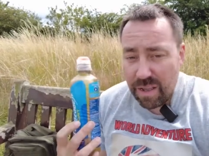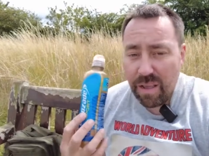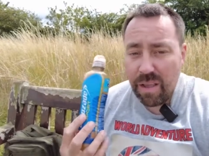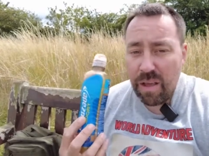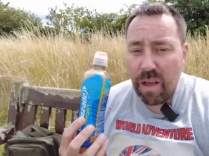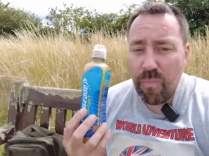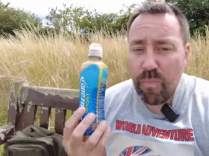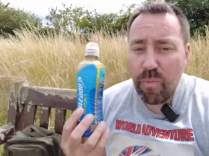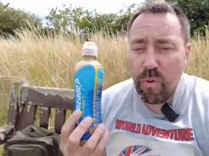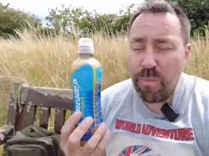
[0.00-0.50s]

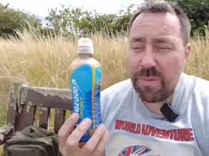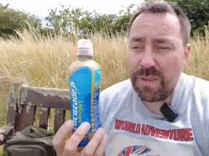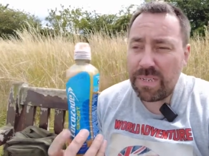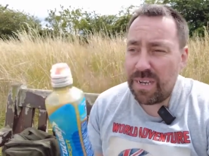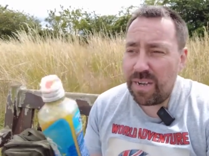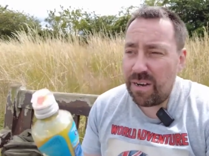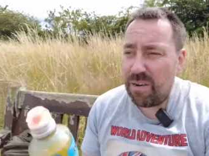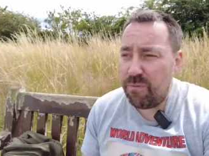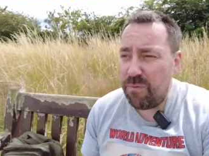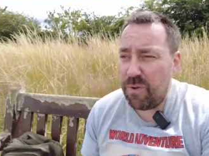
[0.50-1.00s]
I bought
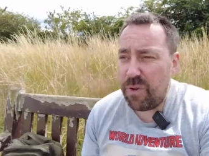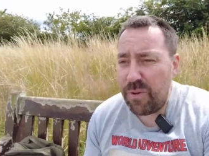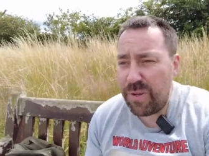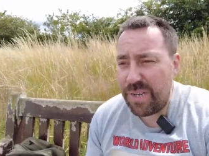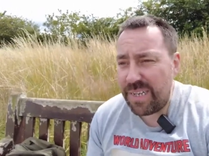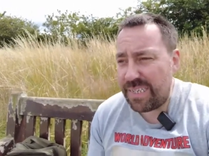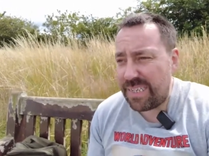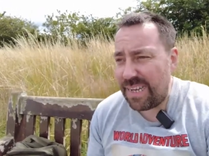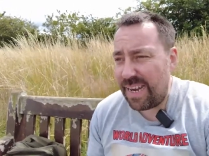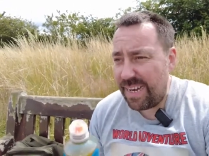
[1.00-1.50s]
myself
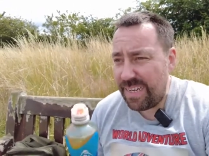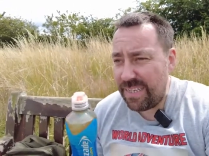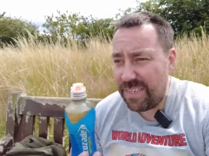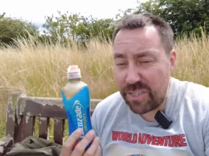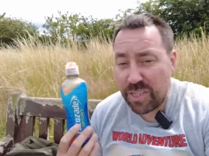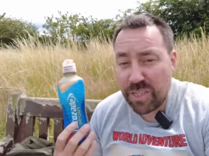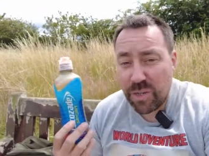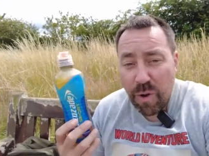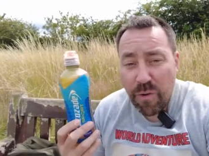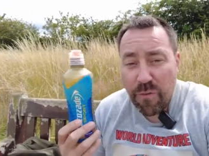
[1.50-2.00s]
Lucozade
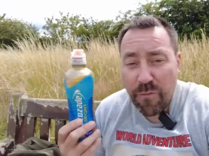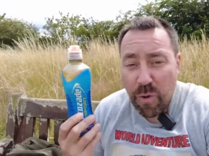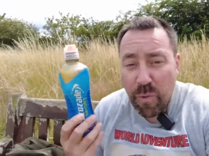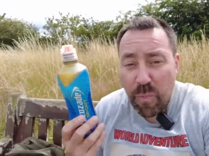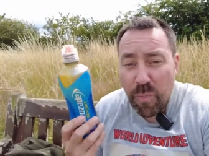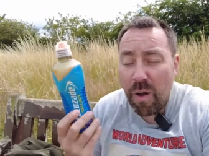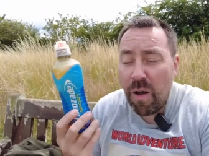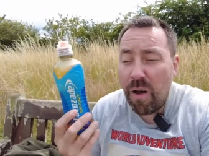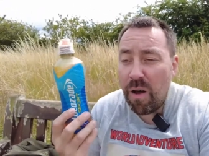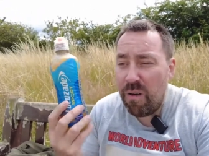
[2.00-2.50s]
just so I feel
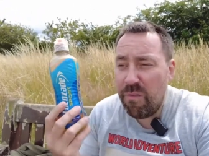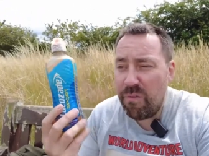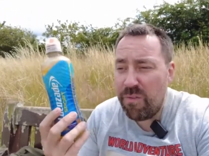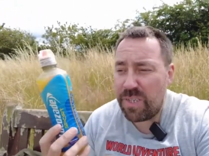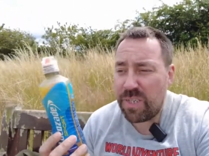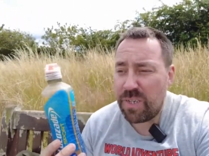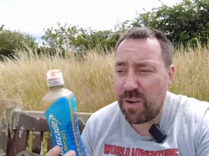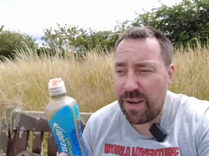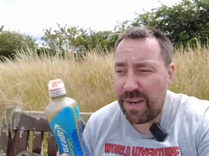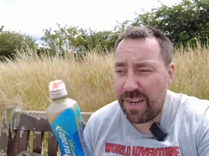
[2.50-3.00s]
part of the
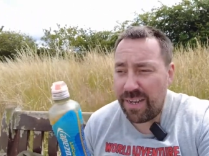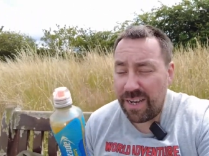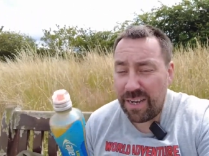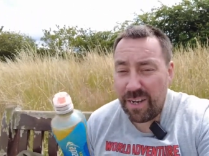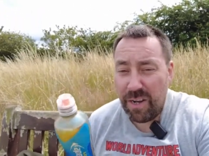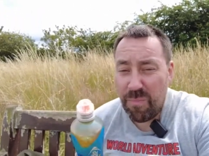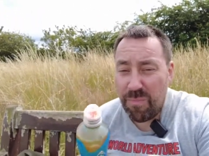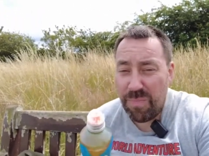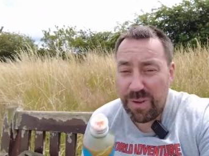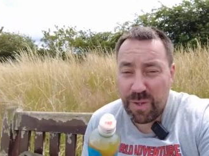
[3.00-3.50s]
cycling
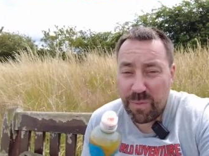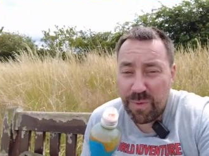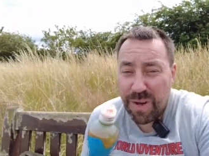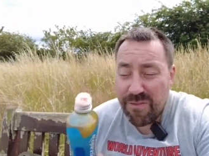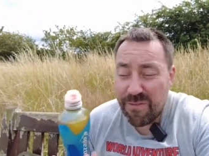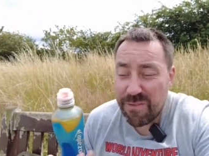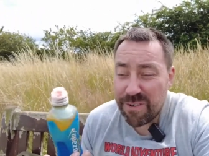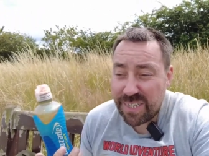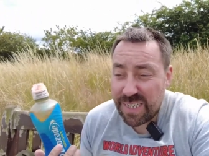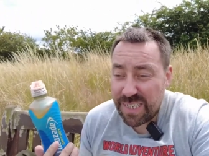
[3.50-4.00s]
club, because
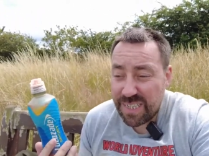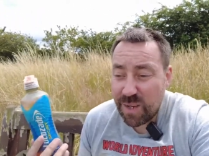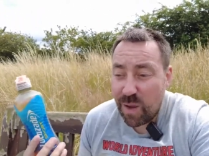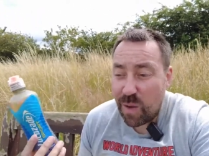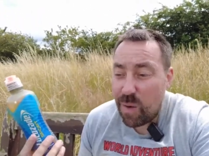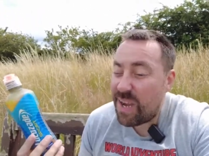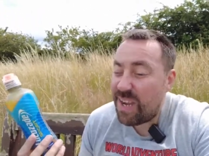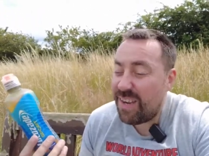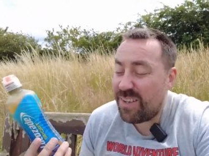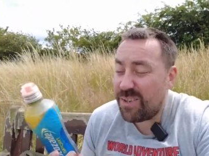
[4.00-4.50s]
whenever I see
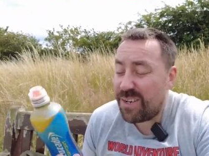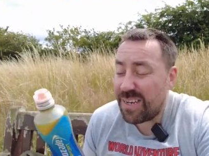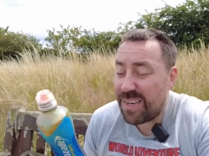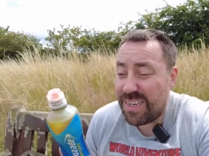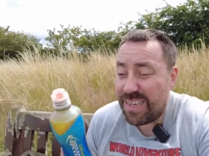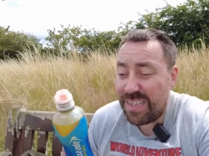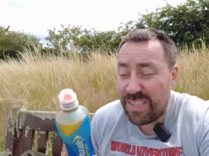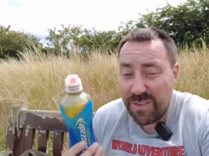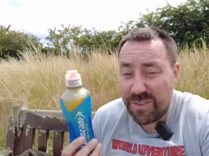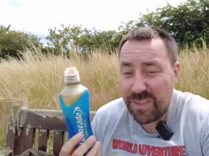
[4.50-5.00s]

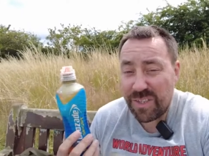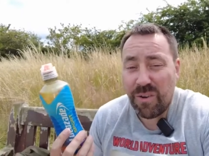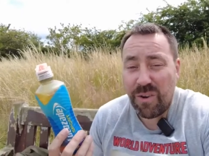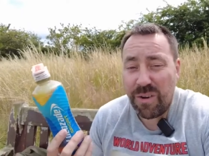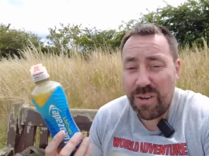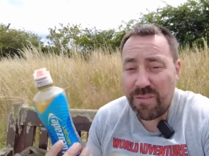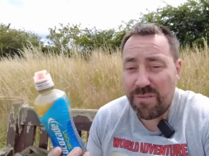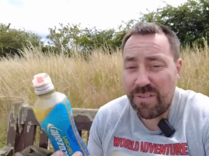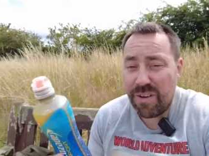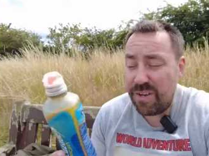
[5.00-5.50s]
cyclists on the
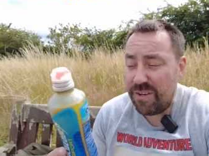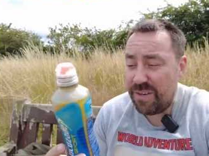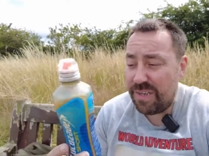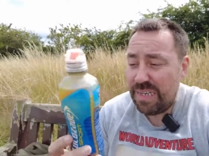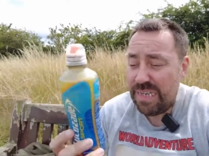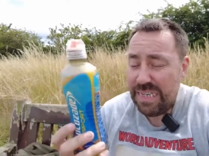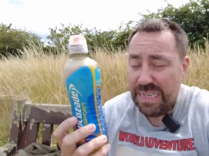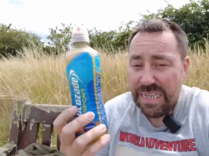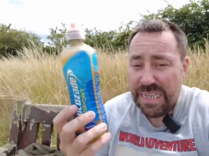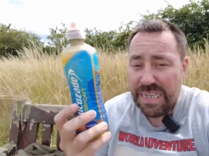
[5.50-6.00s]
side of the road,
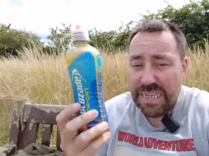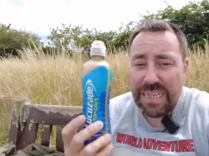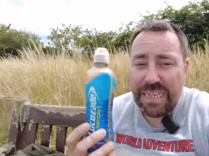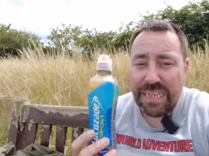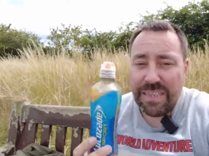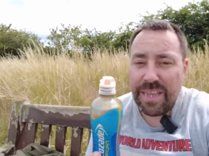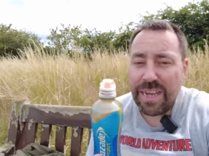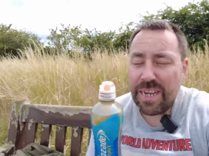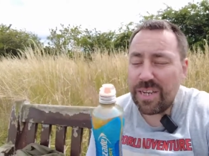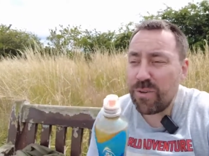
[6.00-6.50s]

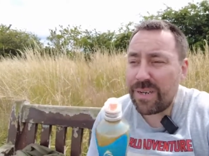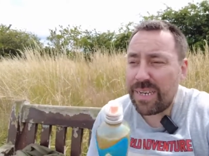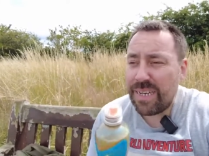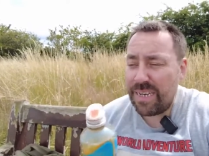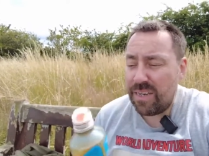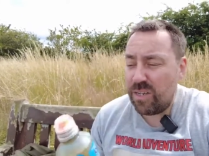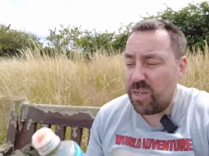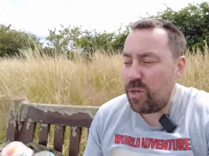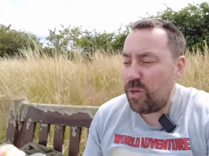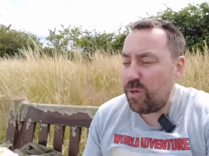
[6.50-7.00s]
they're
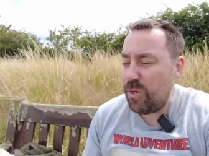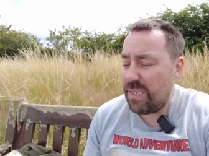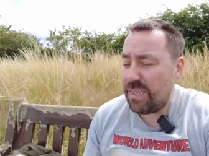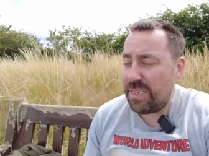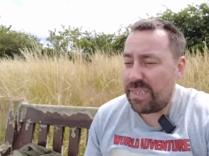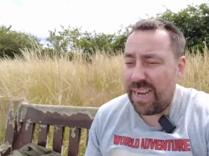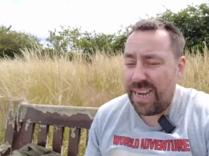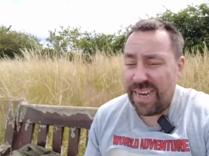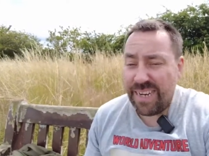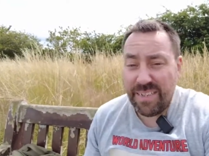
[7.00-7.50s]
drinking
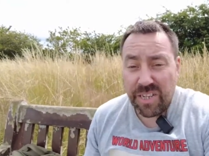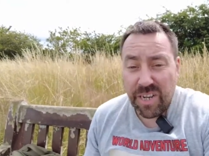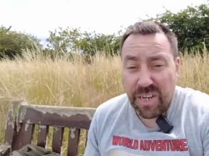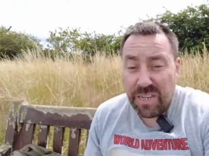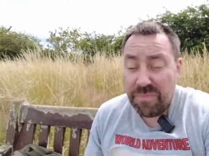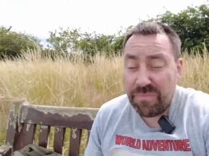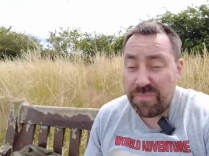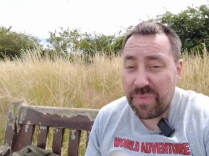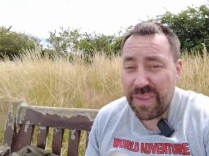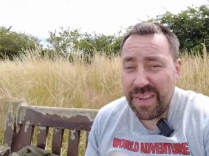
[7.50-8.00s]
Lucozade.
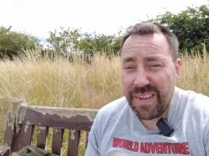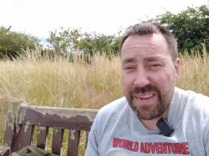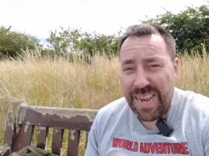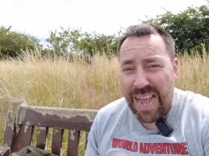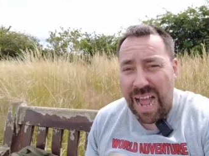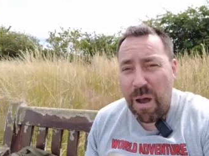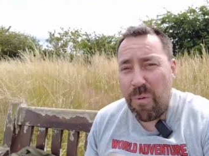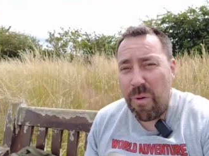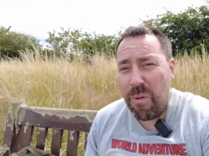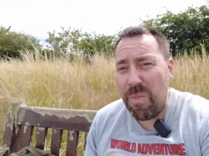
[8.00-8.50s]
So
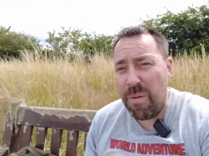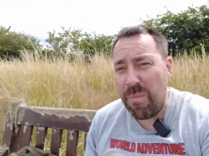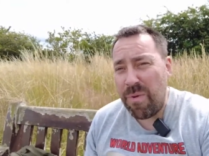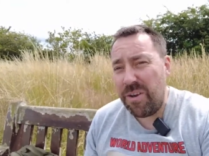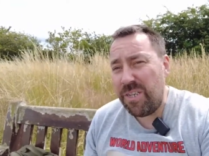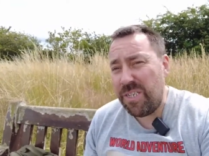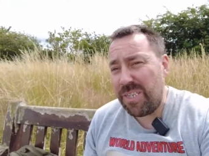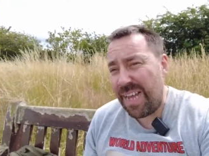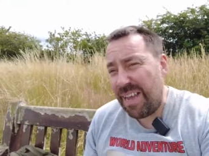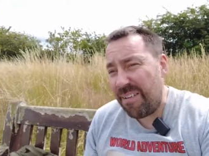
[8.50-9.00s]
now I'm the
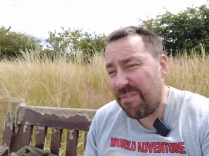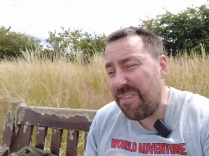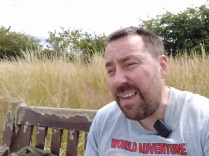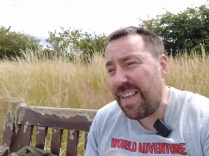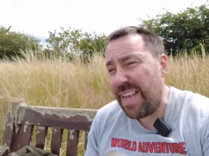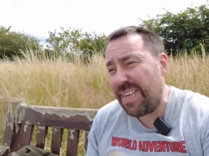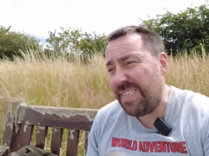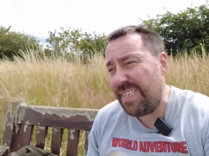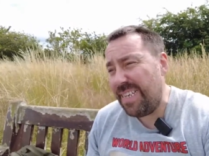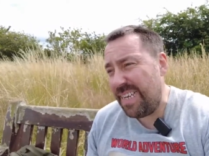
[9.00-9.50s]
most
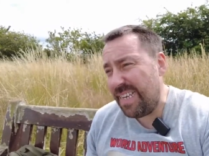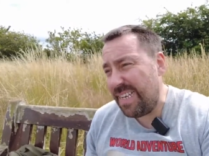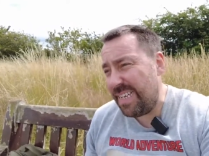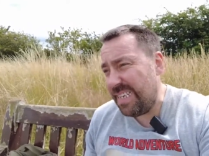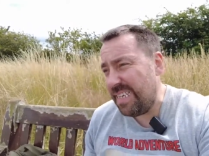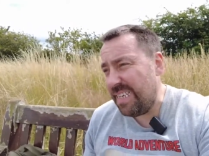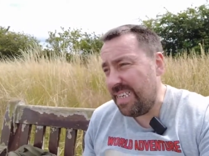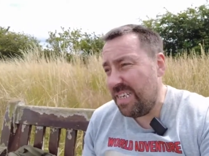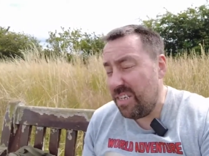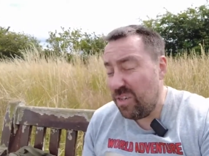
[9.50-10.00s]

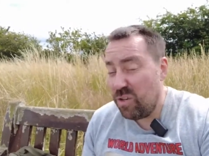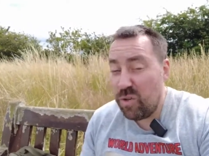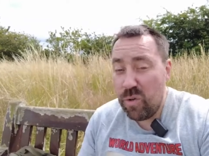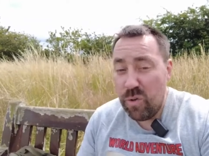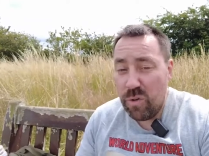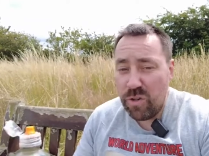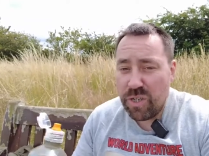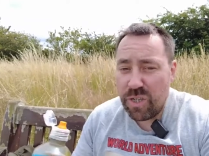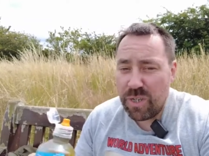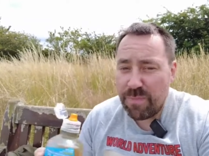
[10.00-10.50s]
athletic,
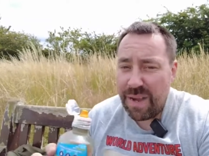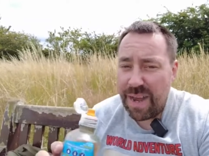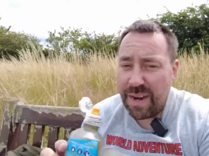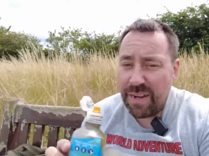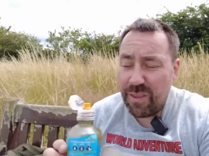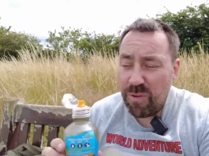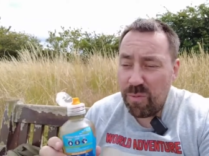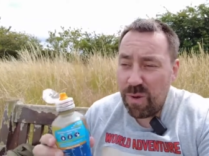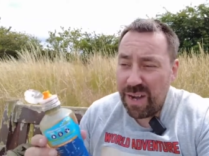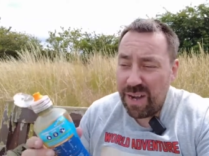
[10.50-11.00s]
gorgeous man
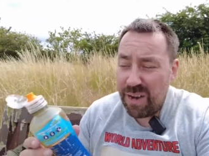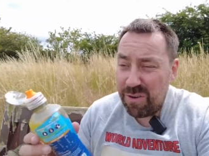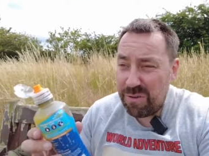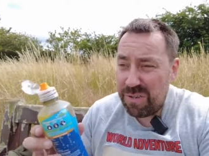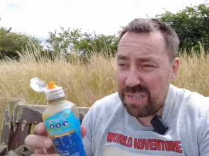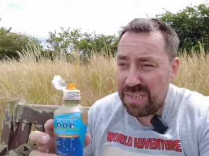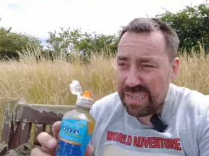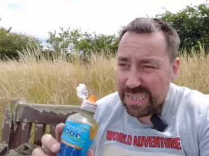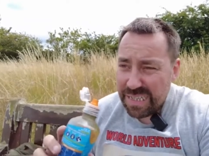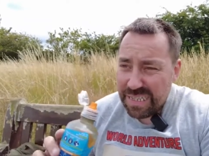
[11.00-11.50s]
in the
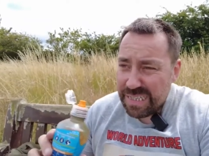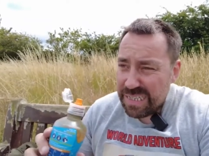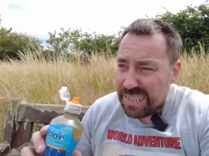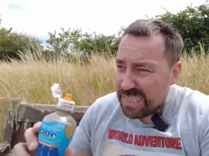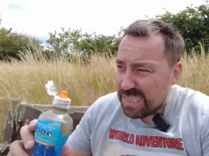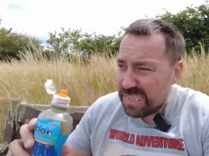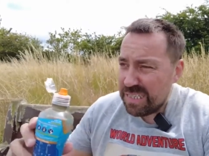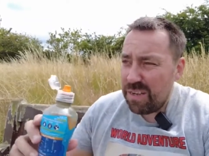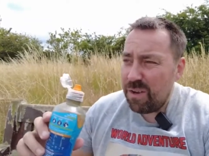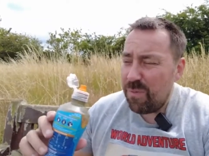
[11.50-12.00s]
world,
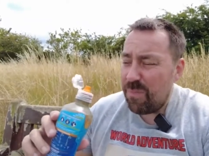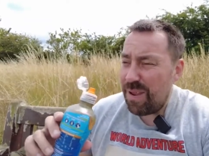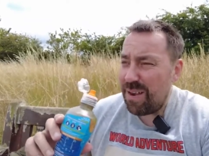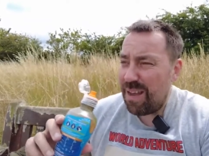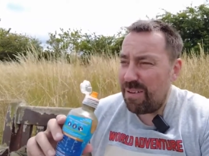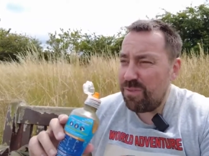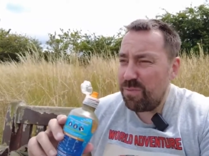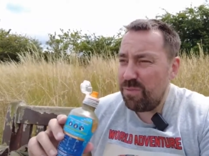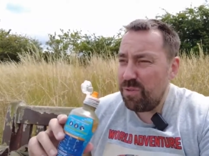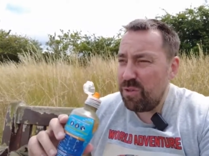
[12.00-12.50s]
I better
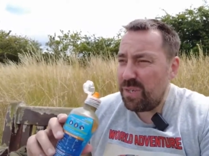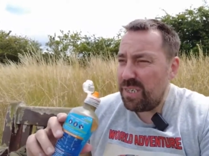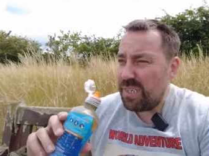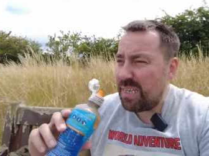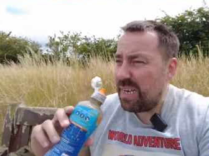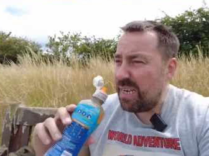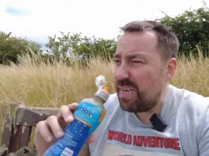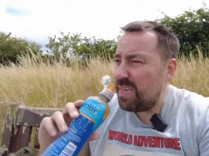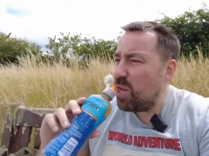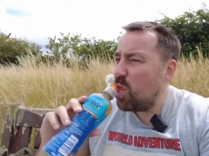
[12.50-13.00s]
have some
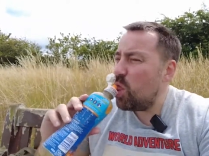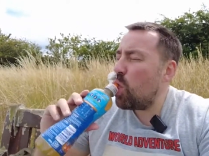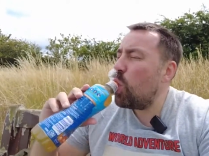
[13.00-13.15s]
Lucozade.